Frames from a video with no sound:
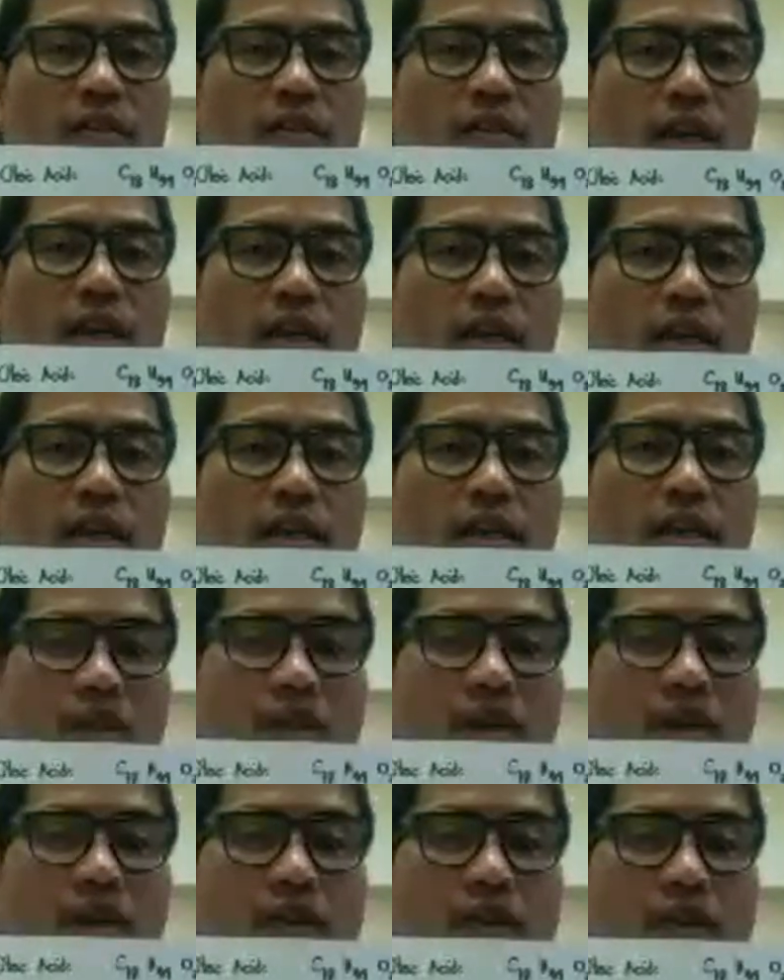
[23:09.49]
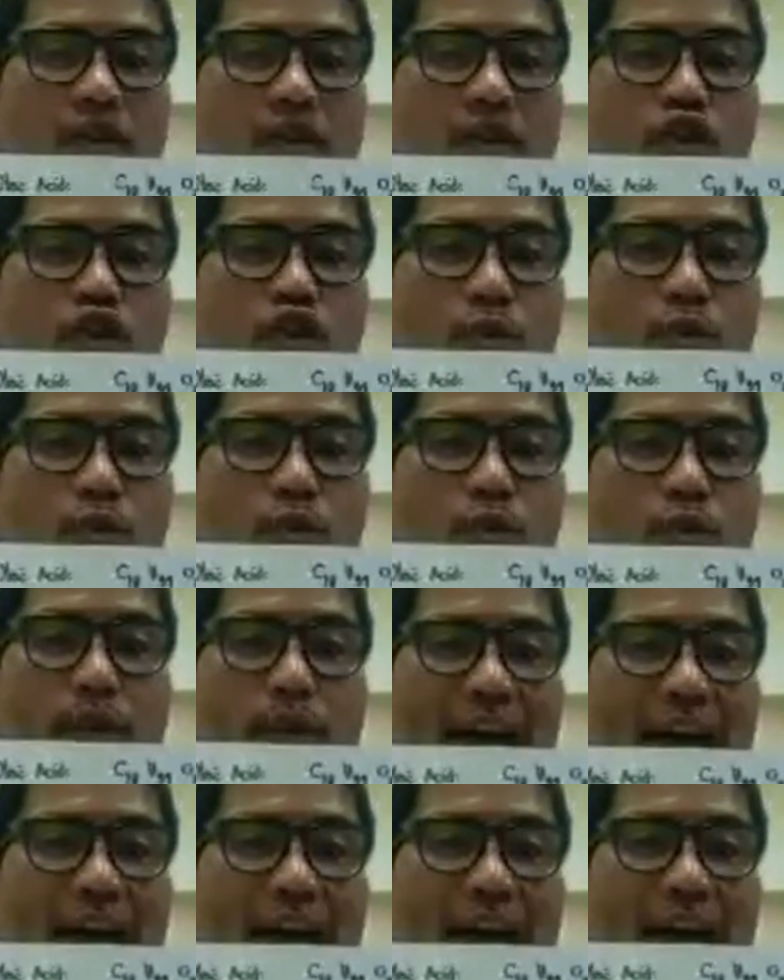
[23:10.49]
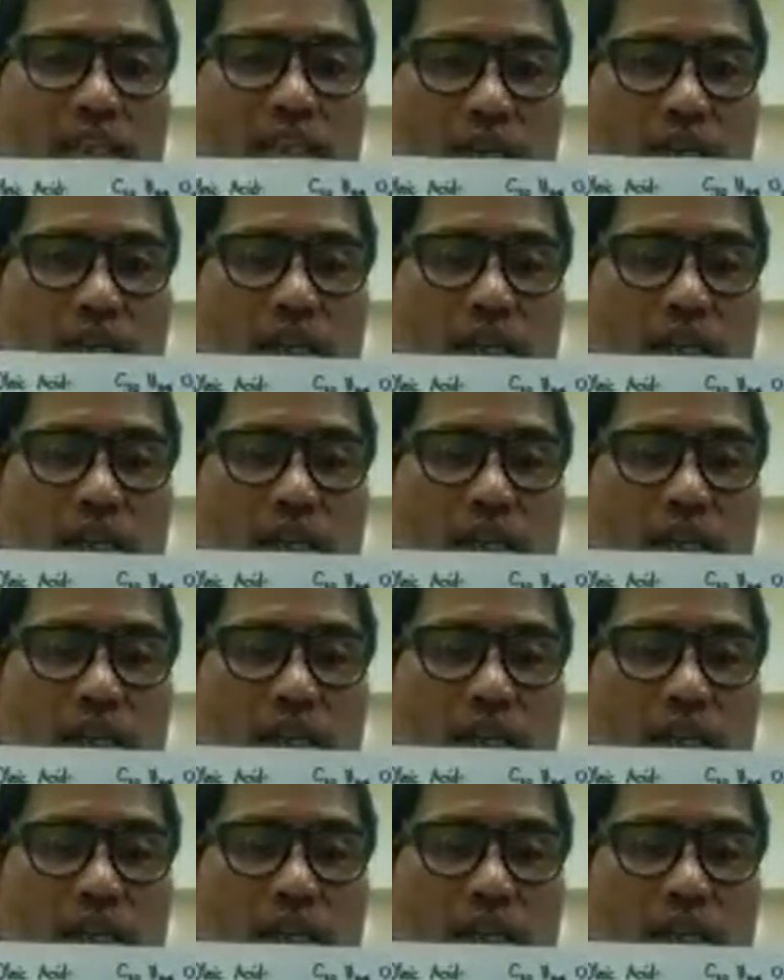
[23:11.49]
sing, no, double band